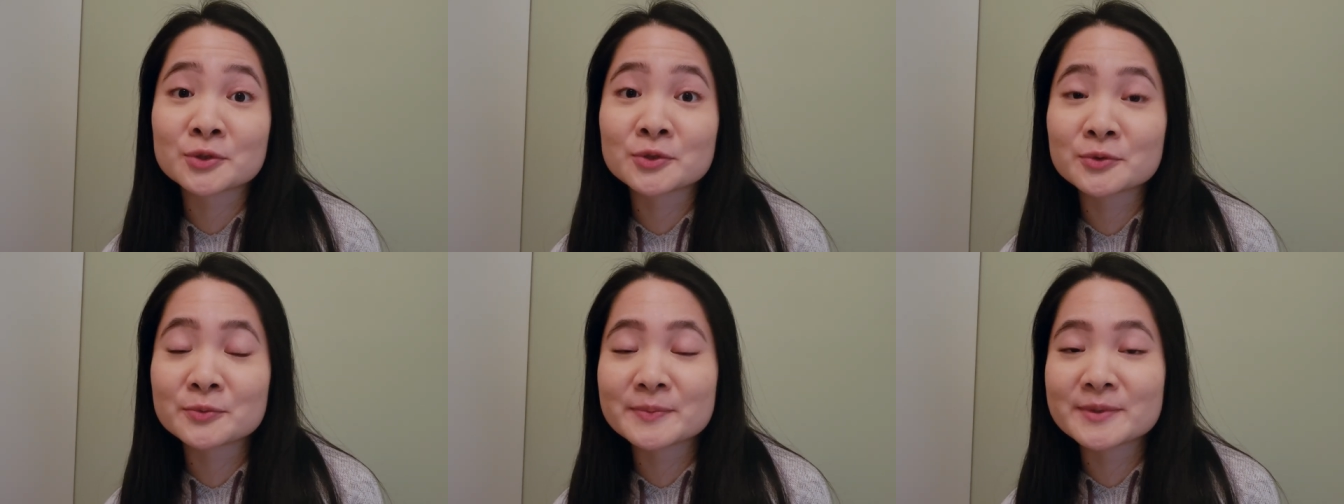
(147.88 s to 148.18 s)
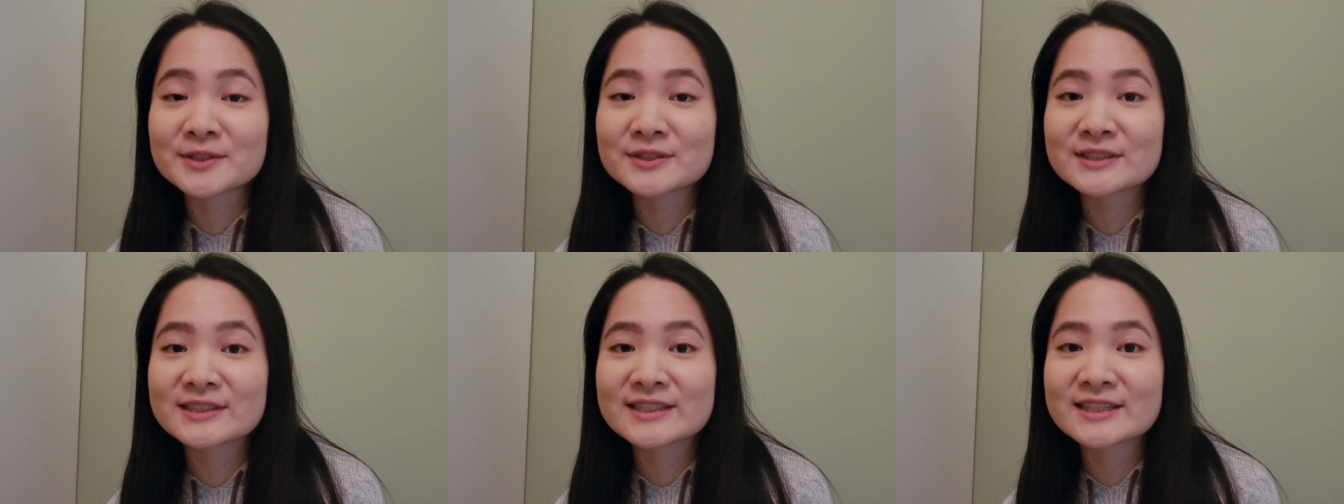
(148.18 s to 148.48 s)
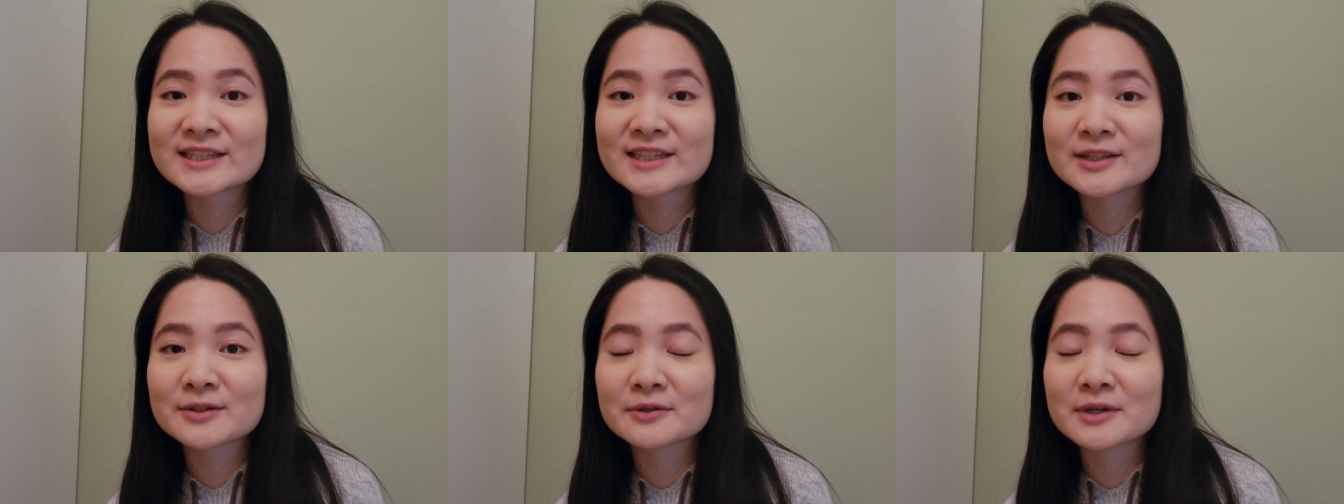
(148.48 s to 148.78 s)
world
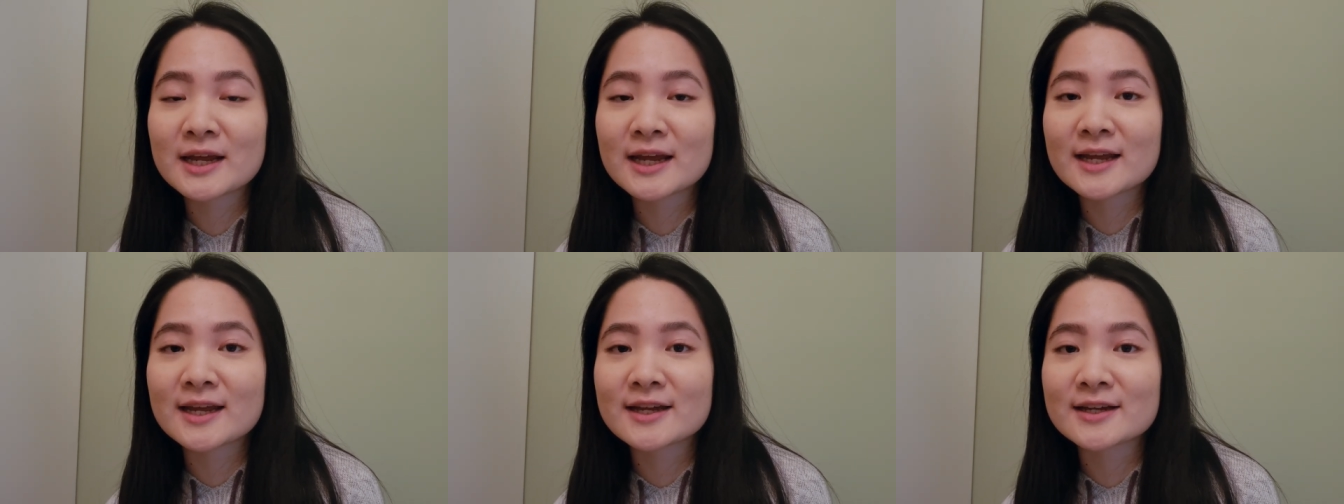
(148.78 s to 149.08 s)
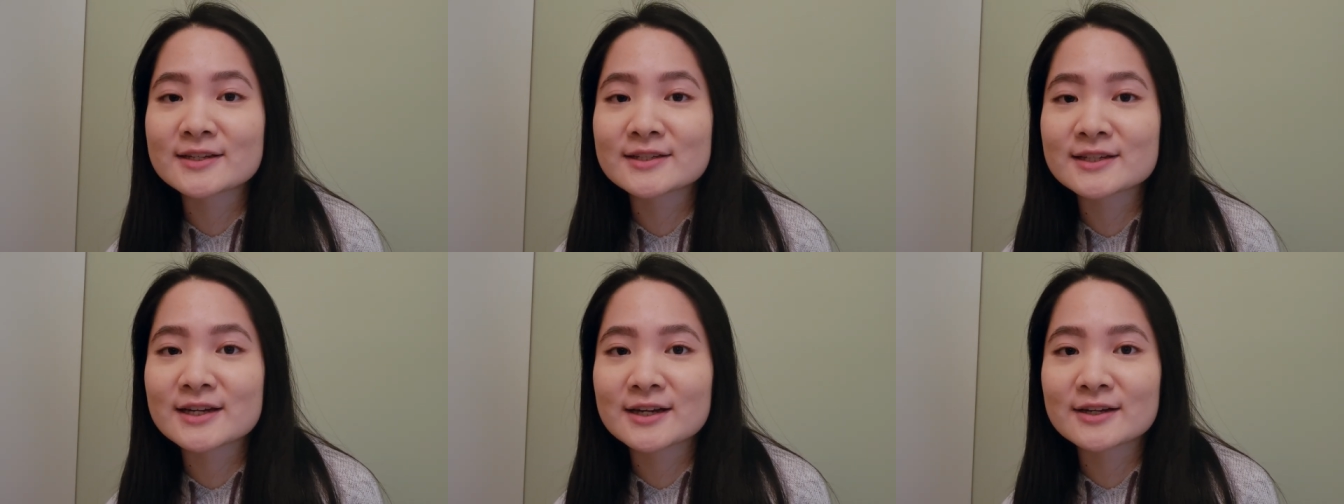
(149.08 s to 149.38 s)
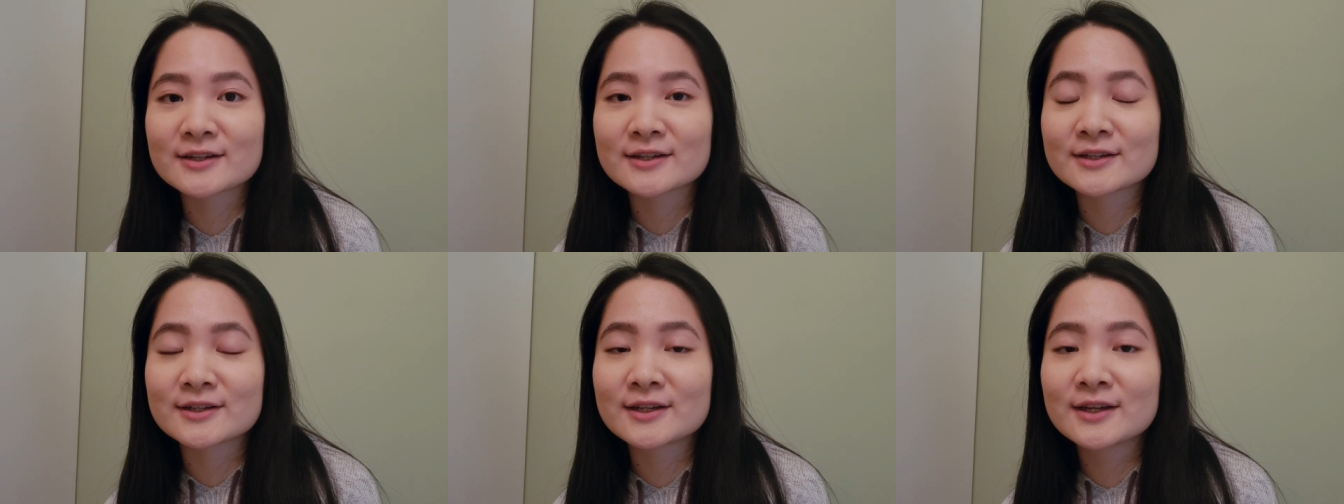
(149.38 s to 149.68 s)
building and
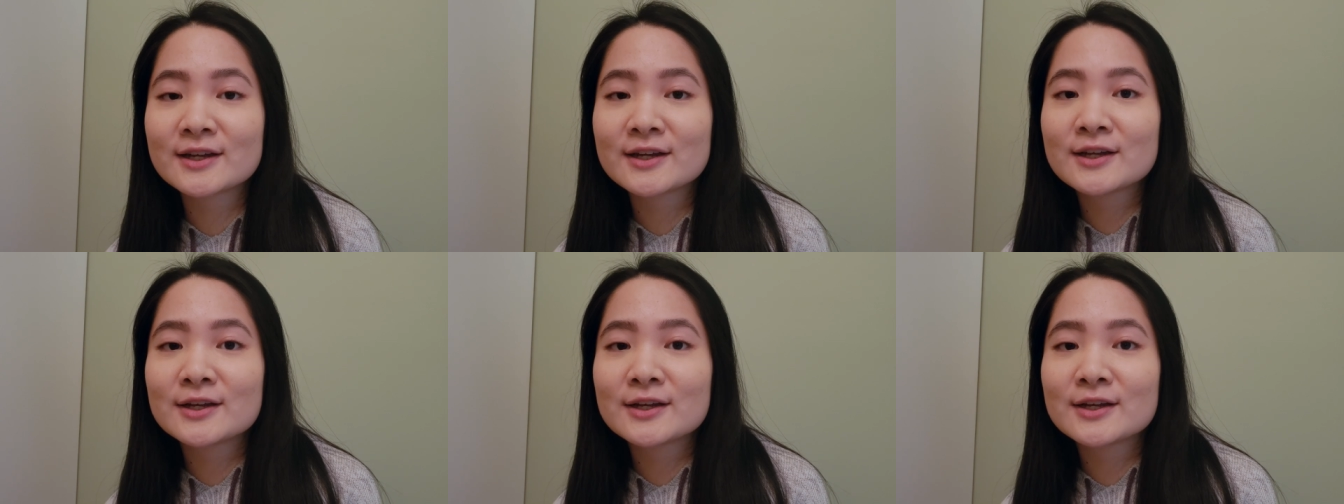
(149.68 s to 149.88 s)
I